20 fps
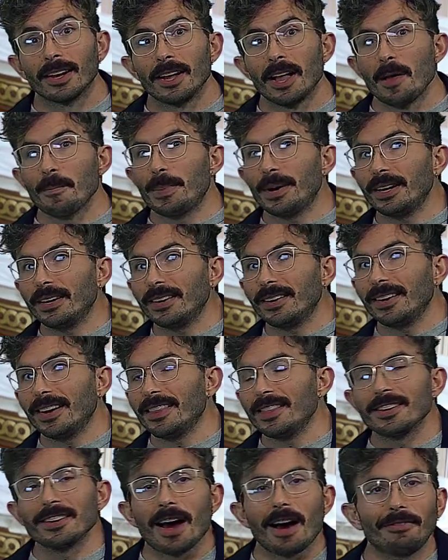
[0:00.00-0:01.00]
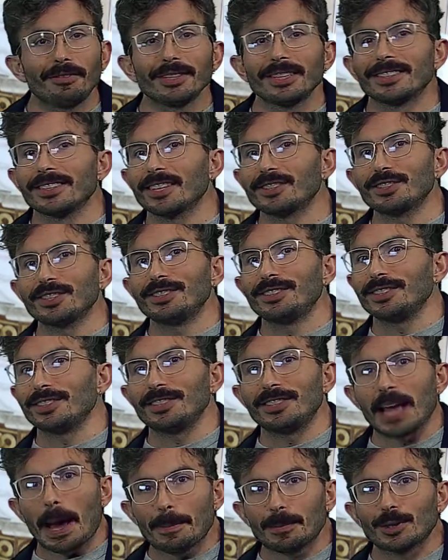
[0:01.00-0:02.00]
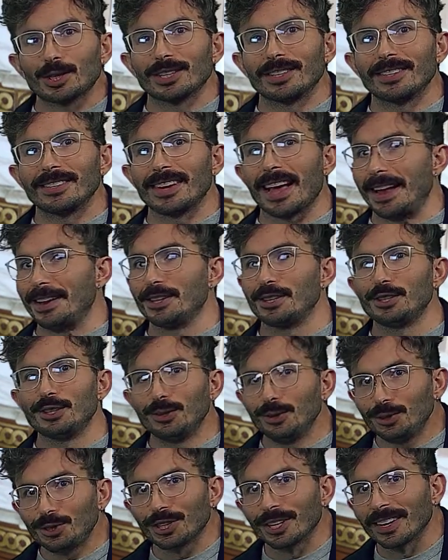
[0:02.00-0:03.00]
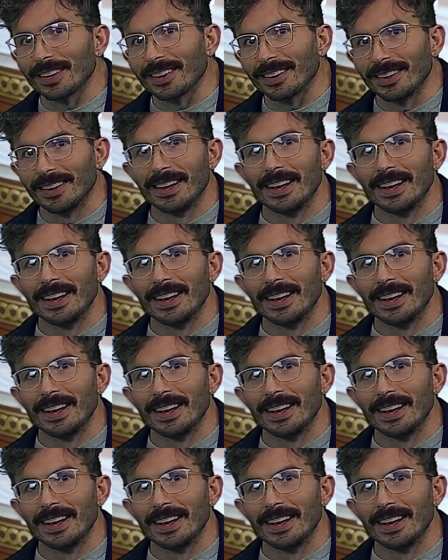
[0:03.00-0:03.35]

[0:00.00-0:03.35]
But in the novel, it's actually deception and illusion